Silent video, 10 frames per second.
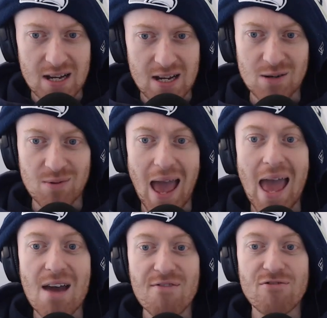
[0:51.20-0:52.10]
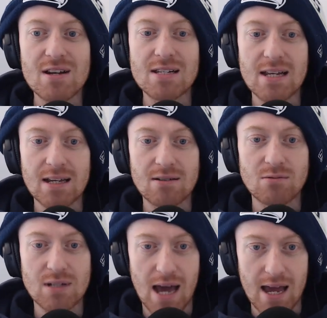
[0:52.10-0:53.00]
So every single
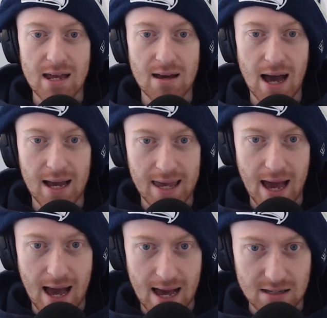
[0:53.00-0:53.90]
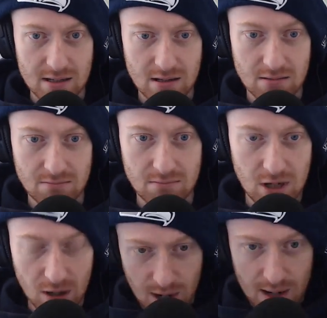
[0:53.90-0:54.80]
day I get asked,
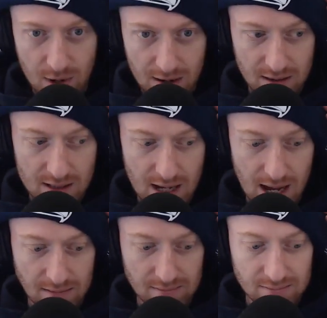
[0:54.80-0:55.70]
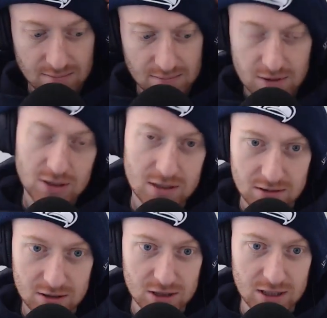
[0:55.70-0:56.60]
not why I'm wearing this hat,
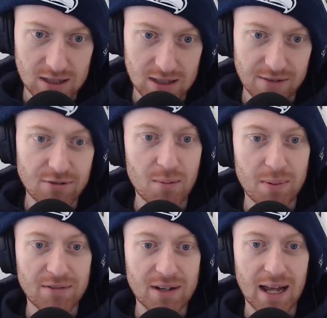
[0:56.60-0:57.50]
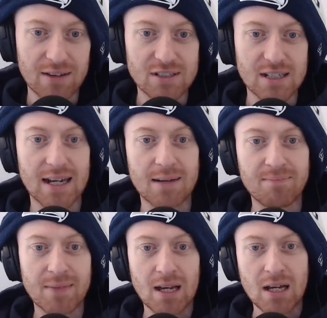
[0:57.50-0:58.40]
just did that for a bit of a laugh today.
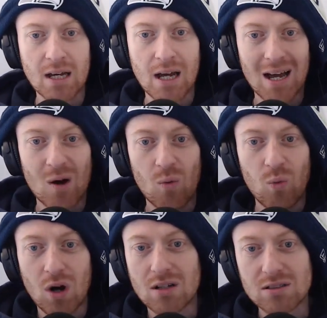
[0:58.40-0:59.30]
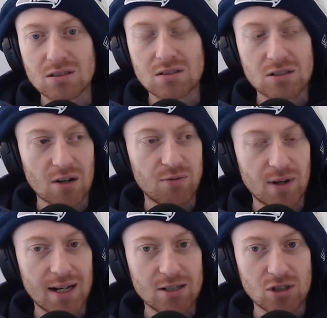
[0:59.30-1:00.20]
What
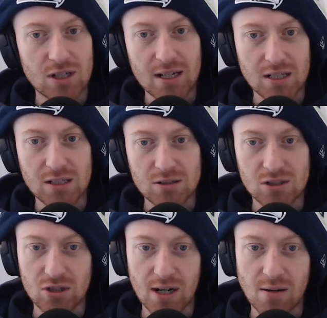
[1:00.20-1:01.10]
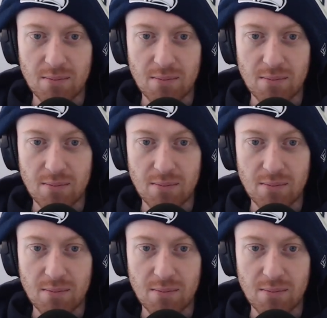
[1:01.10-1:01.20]
software should I use to trade on